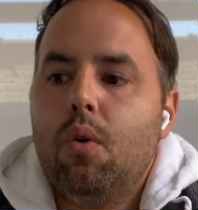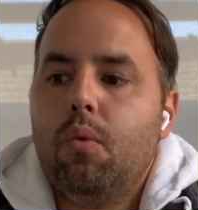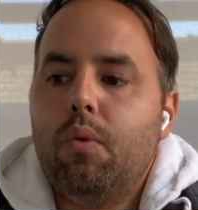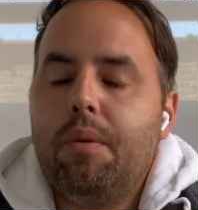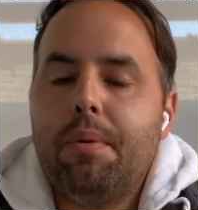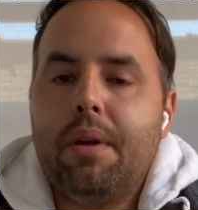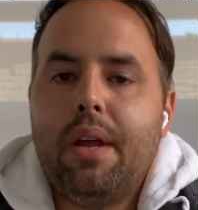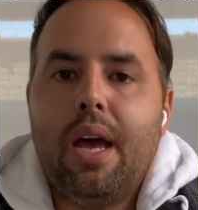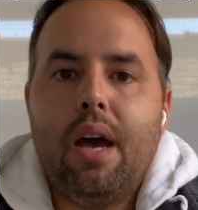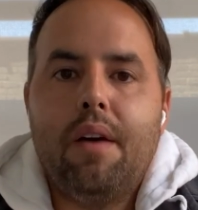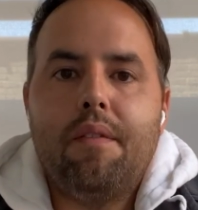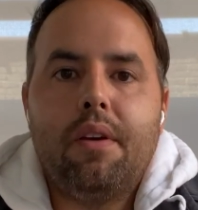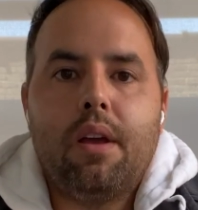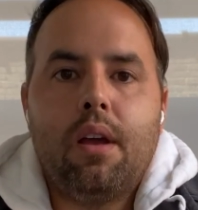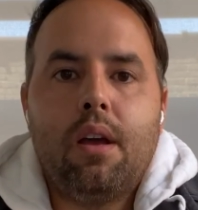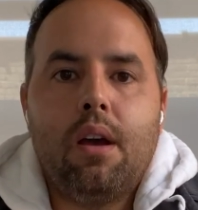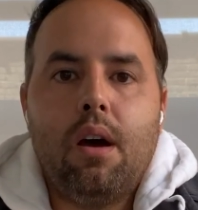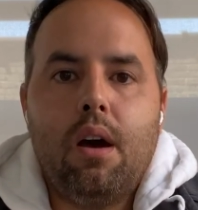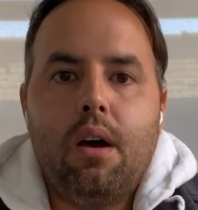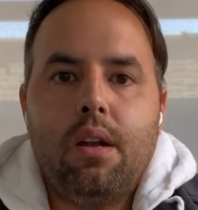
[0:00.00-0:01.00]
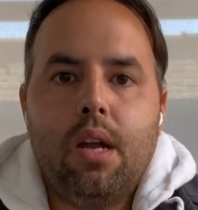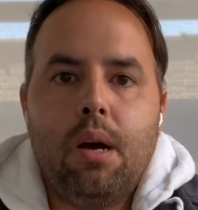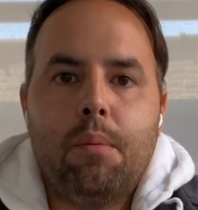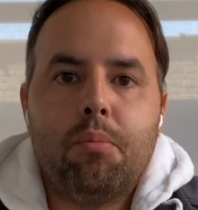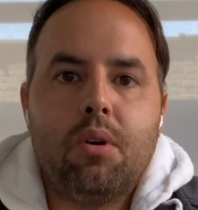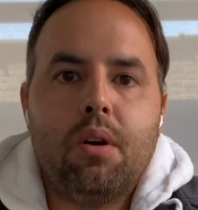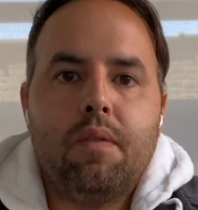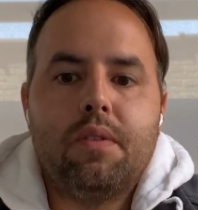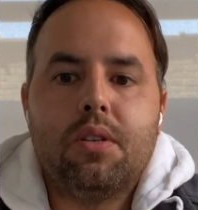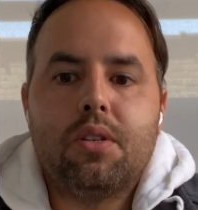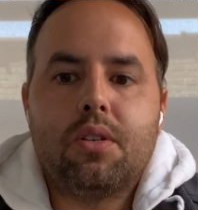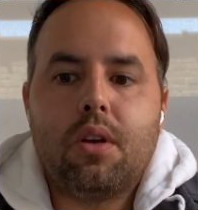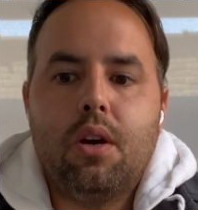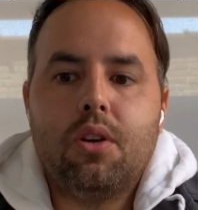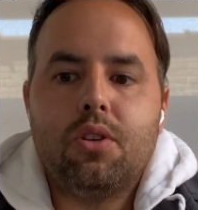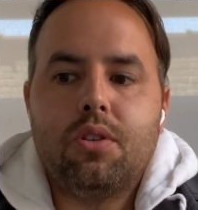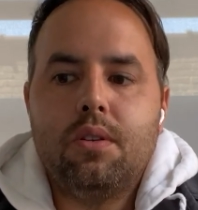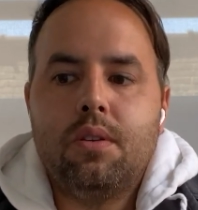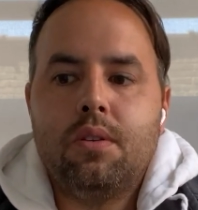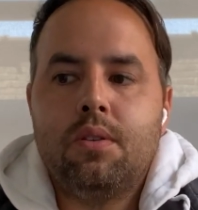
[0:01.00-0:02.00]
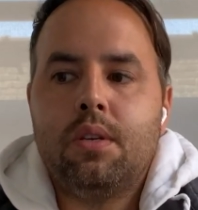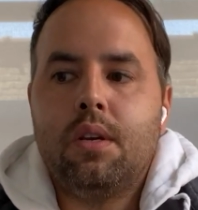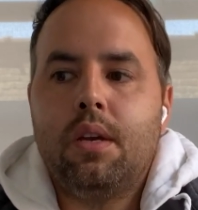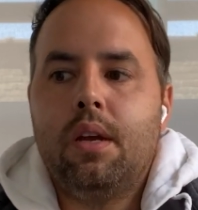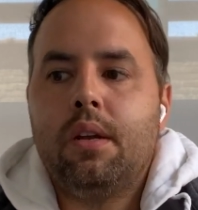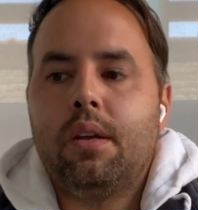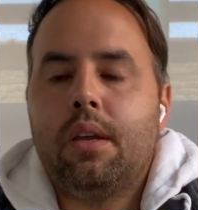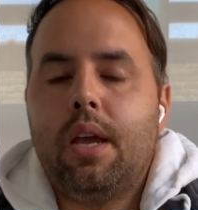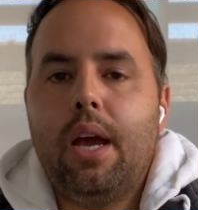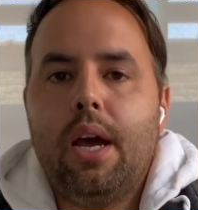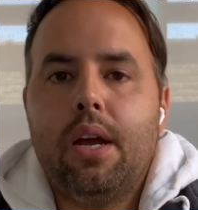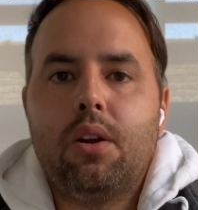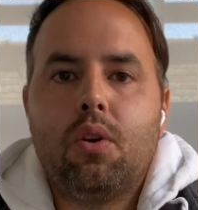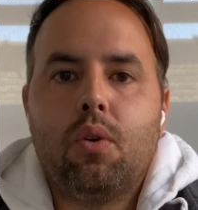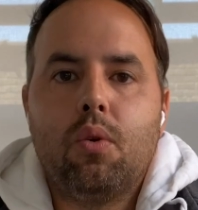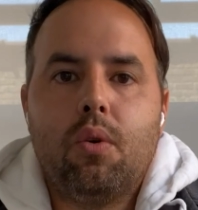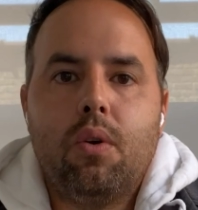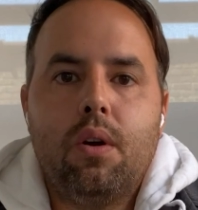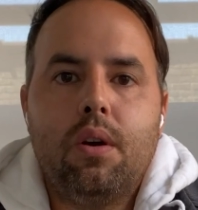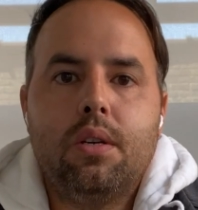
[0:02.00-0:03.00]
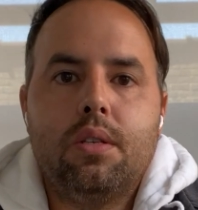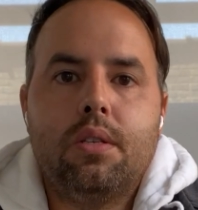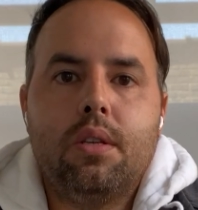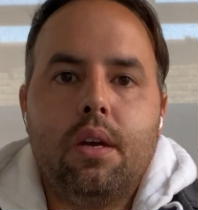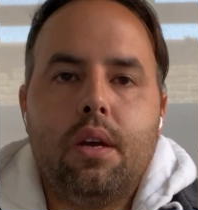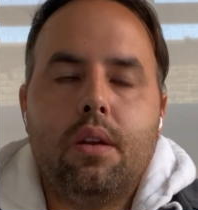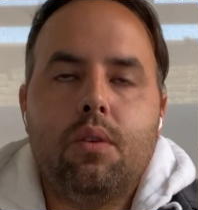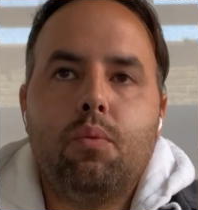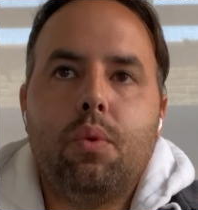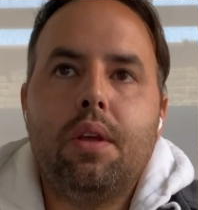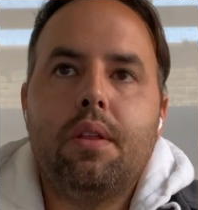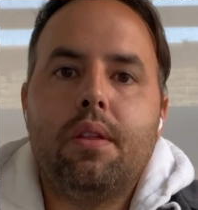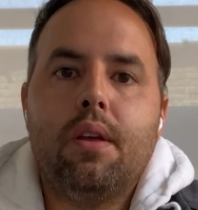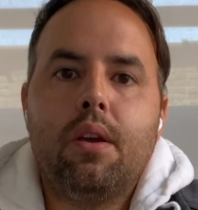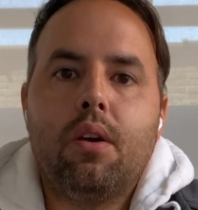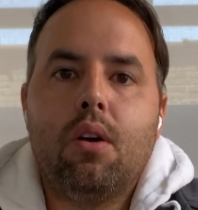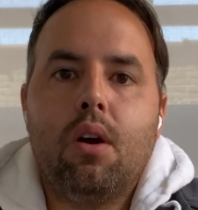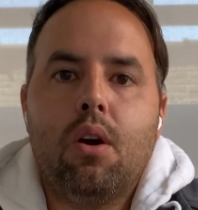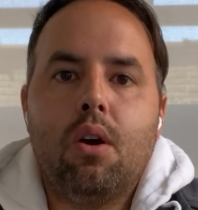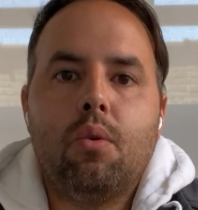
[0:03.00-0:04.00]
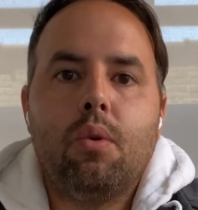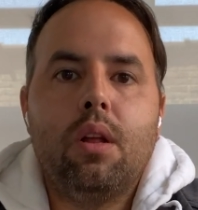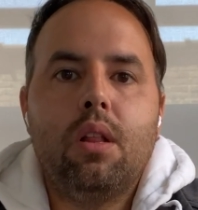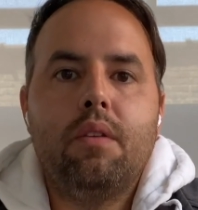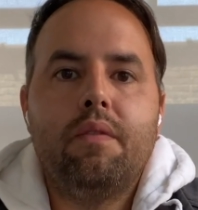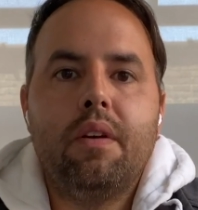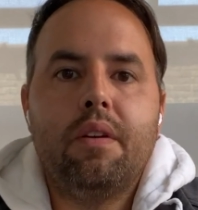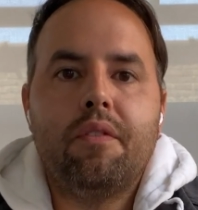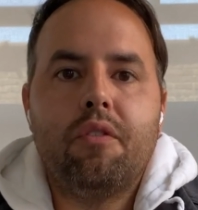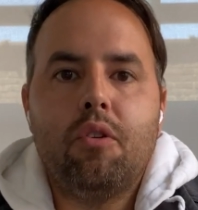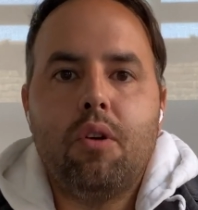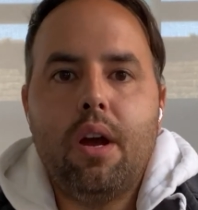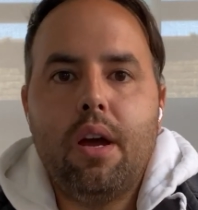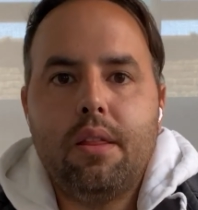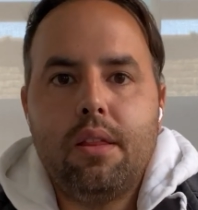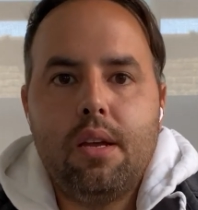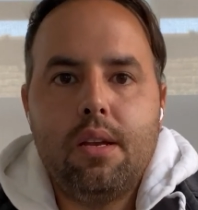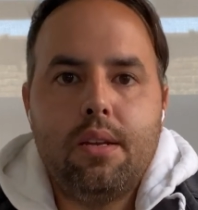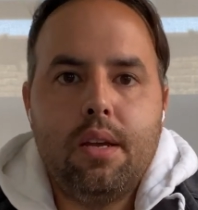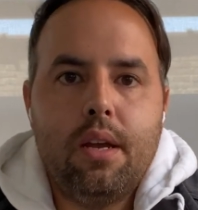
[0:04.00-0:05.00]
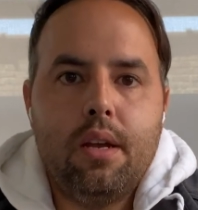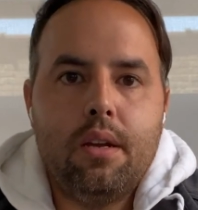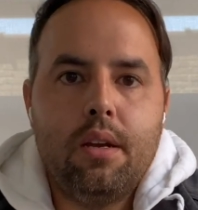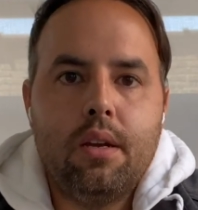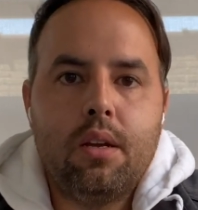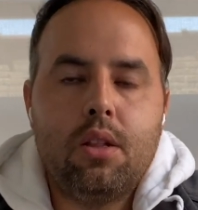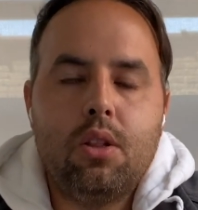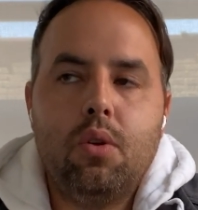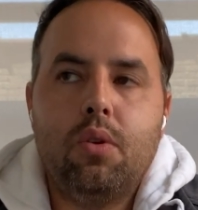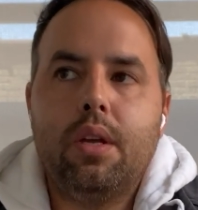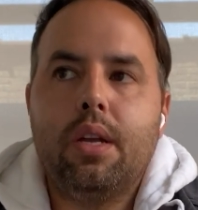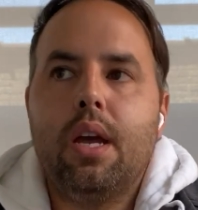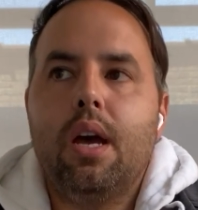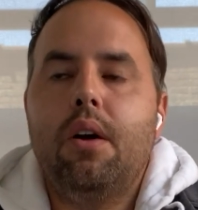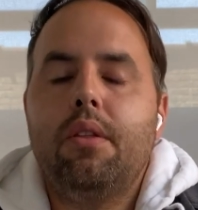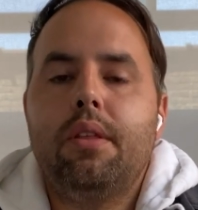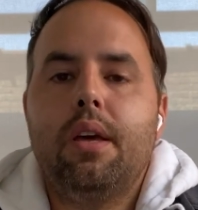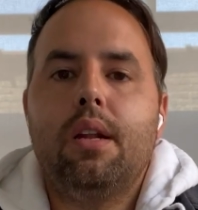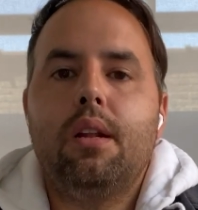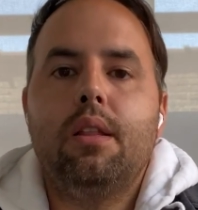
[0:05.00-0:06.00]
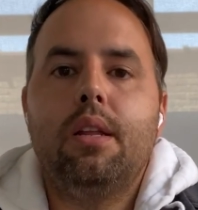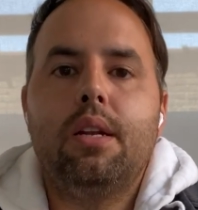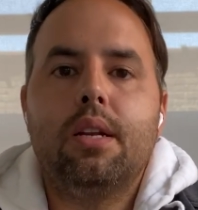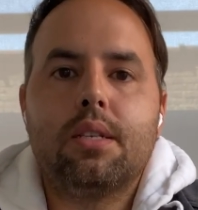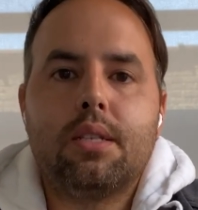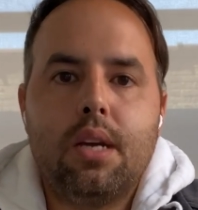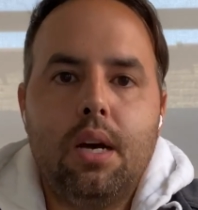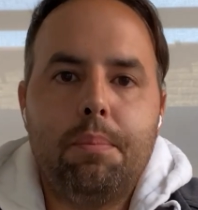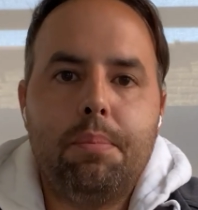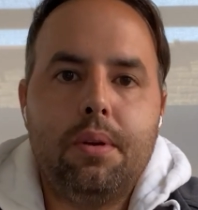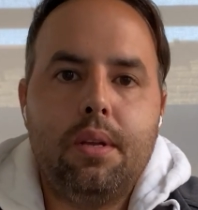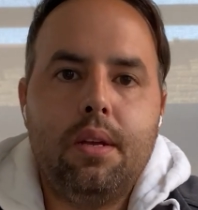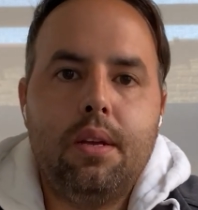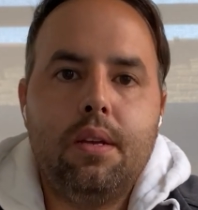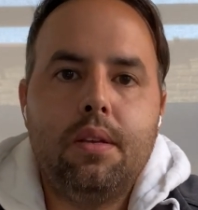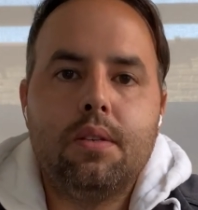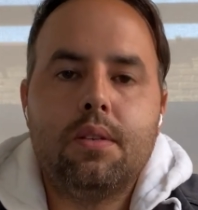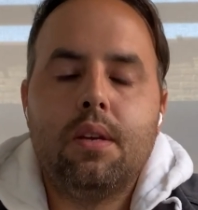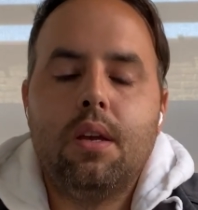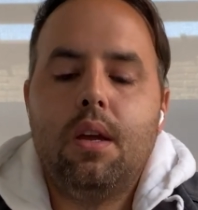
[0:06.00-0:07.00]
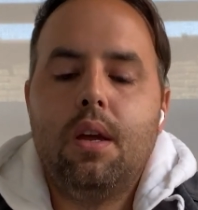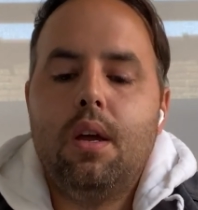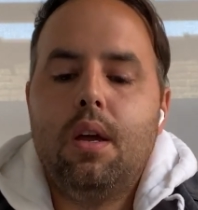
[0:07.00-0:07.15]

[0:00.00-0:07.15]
We've been having a number of discussions in categories that we think are relevant for athlete data, including health analytics companies,